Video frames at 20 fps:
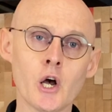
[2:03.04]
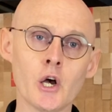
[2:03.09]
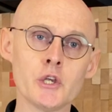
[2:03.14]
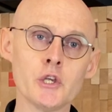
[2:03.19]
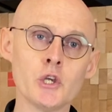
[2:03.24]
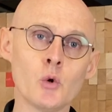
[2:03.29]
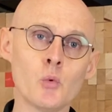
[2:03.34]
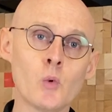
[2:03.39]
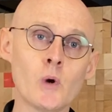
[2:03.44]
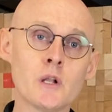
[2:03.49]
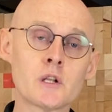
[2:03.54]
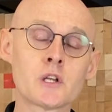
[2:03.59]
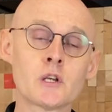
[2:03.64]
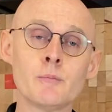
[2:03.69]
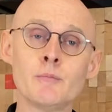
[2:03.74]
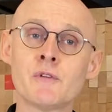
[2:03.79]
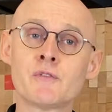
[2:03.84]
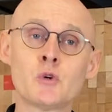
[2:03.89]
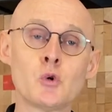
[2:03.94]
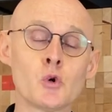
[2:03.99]
Uh, you're
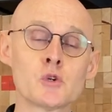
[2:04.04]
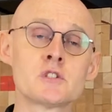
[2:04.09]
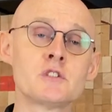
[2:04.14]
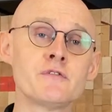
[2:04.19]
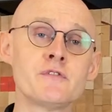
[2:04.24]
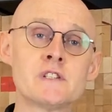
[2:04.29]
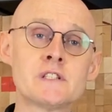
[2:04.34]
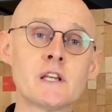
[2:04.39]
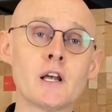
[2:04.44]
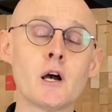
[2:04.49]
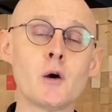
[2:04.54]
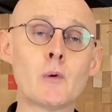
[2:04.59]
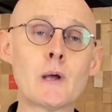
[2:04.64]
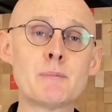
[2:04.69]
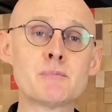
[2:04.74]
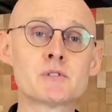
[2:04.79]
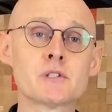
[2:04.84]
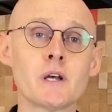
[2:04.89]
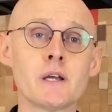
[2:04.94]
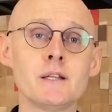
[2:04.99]
welcome, of course, to visit our
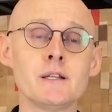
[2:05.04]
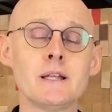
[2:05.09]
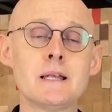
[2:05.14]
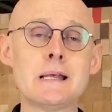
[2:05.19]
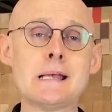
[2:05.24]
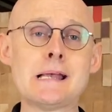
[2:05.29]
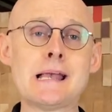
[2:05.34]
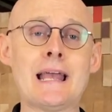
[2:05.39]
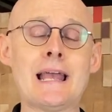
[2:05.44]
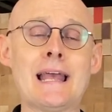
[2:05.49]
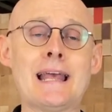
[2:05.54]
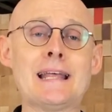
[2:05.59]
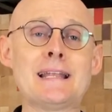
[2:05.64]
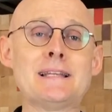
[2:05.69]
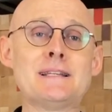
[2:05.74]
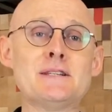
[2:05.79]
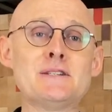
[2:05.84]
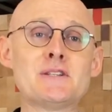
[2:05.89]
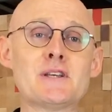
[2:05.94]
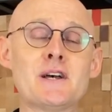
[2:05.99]
website
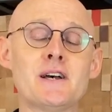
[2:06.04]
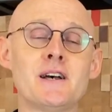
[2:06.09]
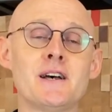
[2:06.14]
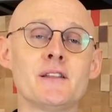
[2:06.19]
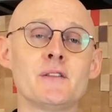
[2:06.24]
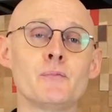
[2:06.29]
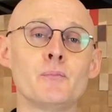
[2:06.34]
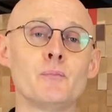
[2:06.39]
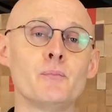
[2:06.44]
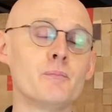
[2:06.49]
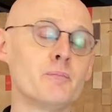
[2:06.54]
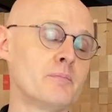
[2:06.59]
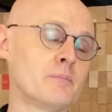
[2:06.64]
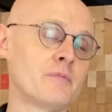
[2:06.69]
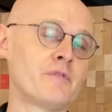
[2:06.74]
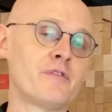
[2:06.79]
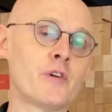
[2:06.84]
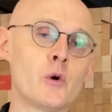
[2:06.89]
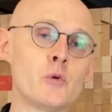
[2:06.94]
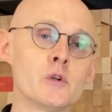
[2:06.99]
and uh,
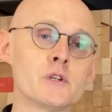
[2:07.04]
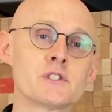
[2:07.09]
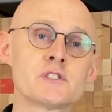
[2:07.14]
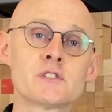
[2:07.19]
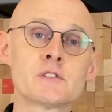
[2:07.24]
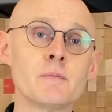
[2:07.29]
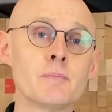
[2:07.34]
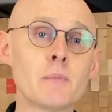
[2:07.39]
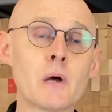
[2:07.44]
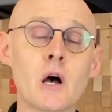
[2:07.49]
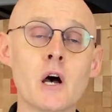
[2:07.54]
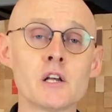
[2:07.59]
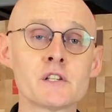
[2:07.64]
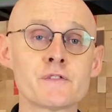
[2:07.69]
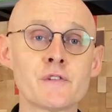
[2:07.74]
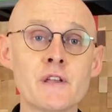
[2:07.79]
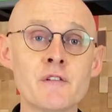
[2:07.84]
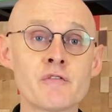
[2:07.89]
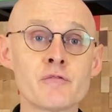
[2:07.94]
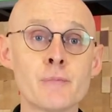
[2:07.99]
phone us, ask
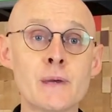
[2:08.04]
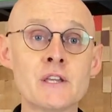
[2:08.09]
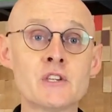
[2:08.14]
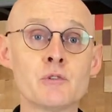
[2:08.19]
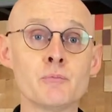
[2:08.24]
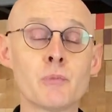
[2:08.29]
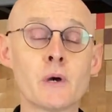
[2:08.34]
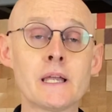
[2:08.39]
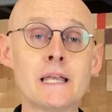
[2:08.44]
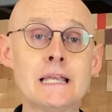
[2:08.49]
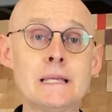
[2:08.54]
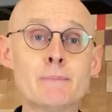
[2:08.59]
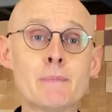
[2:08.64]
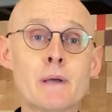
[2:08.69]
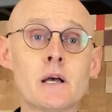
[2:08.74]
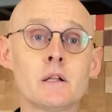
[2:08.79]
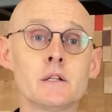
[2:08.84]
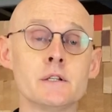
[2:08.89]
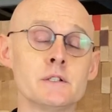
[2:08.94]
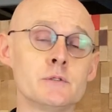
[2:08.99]
for information by
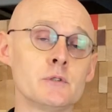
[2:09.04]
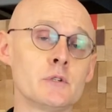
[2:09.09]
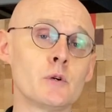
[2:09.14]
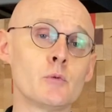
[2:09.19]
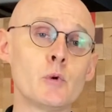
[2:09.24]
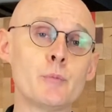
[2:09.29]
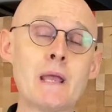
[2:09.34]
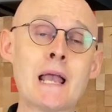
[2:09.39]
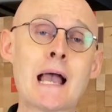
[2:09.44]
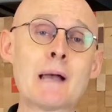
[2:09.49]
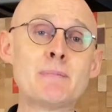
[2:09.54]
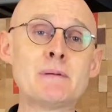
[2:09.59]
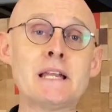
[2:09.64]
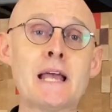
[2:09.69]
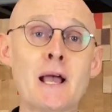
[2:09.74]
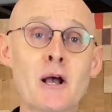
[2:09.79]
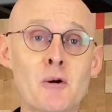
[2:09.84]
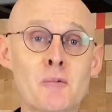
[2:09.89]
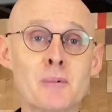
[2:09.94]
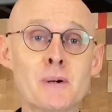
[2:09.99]
email, and uh, we'd be happy to
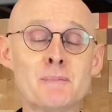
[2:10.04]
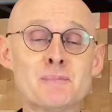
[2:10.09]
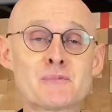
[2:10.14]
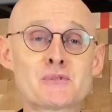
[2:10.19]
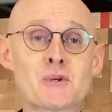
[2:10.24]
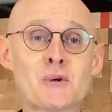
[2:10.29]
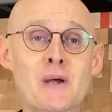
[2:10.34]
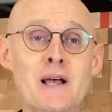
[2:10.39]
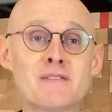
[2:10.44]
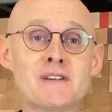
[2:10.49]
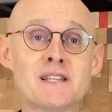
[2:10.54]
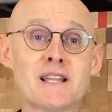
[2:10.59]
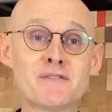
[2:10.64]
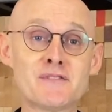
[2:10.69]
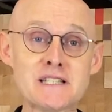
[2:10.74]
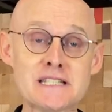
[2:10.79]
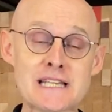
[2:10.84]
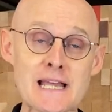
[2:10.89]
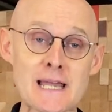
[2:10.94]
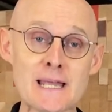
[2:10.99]
help. So have a
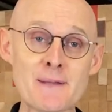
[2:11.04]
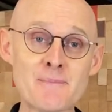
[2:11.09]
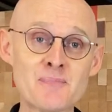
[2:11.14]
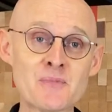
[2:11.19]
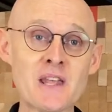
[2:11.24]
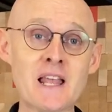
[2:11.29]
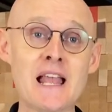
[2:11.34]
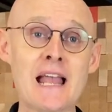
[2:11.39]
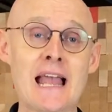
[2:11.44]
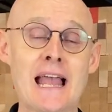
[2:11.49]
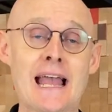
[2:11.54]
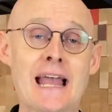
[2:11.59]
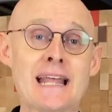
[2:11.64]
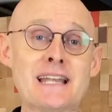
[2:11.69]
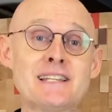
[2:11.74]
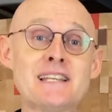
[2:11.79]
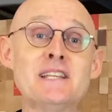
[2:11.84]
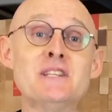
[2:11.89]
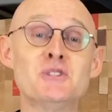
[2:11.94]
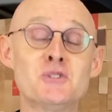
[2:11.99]
lovely day
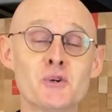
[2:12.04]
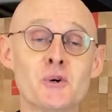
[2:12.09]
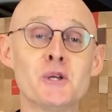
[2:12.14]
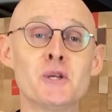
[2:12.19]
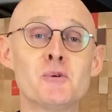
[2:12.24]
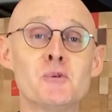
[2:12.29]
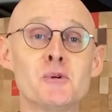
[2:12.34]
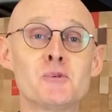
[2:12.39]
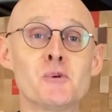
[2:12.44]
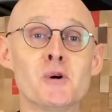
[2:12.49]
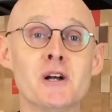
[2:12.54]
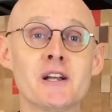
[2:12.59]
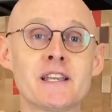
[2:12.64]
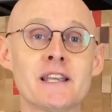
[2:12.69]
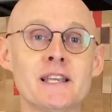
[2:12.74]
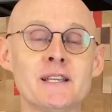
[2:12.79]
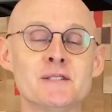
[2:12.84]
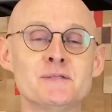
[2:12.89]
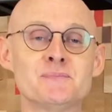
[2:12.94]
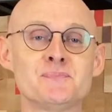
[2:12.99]
and enjoy your
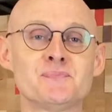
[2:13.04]
woodworking.